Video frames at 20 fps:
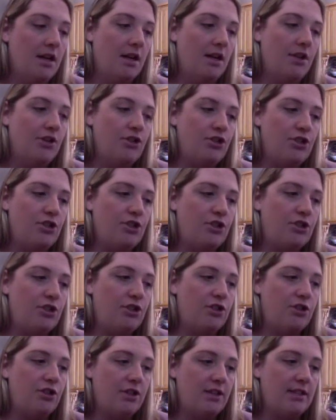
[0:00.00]

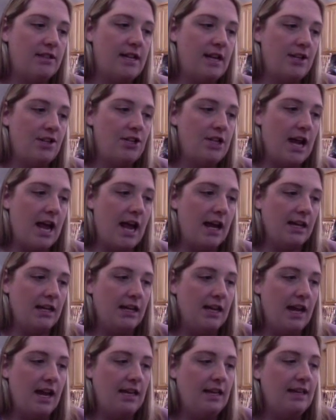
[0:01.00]
Shh, said Jack,
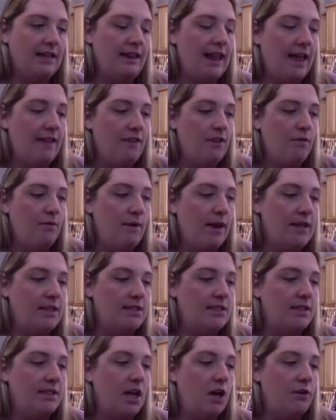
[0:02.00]
and he led the way
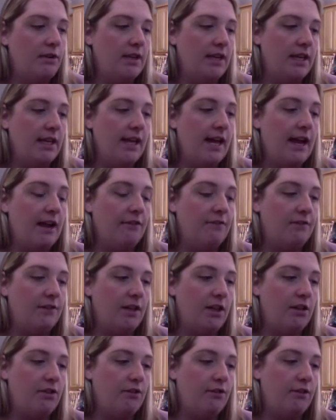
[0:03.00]
slowly and
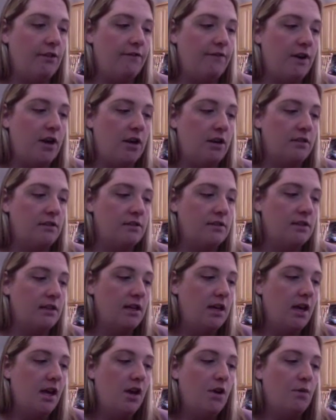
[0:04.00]
carefully through the ferns.
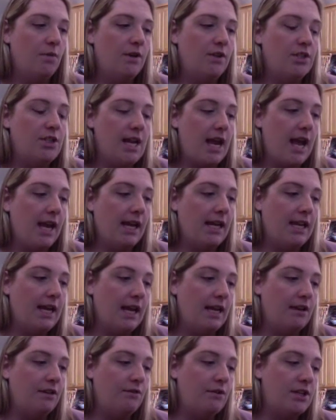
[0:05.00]
When Jack and
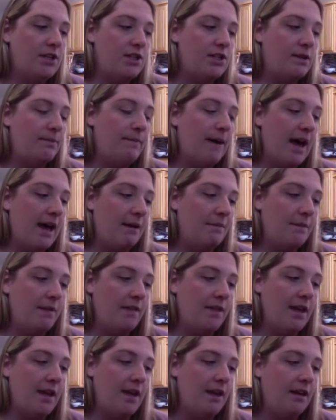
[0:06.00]
Annie reached the bottom of
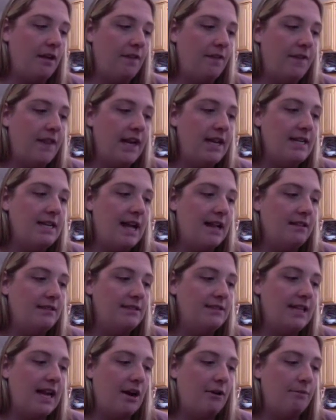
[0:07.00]
the hill, they
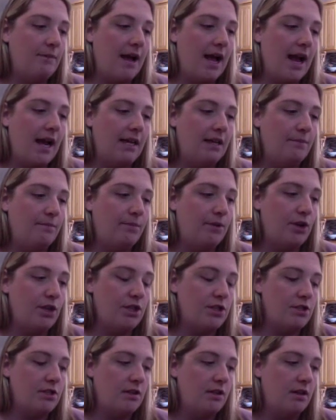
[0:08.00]
knelt down behind a
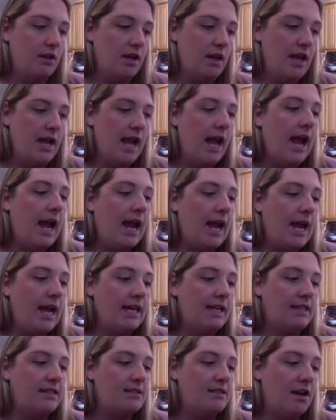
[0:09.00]
bush.
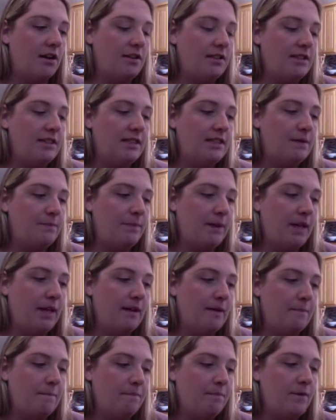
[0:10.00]
Annie started to speak,
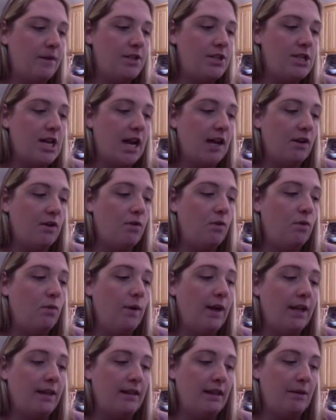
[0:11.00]
but Jack
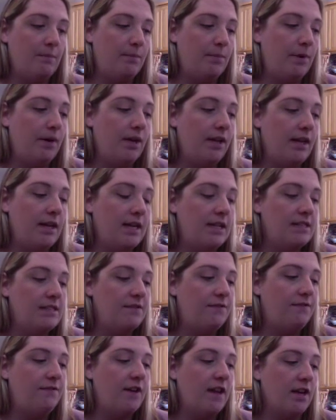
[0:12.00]
quickly put his
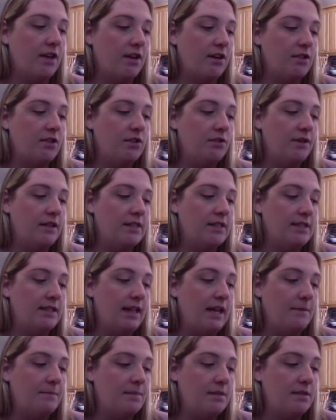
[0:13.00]
finger to his
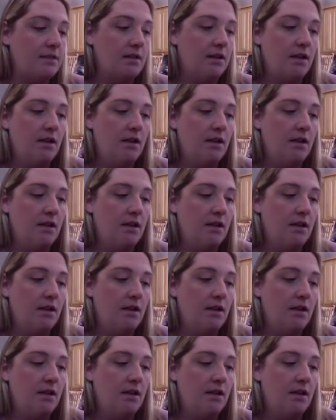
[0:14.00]
lips.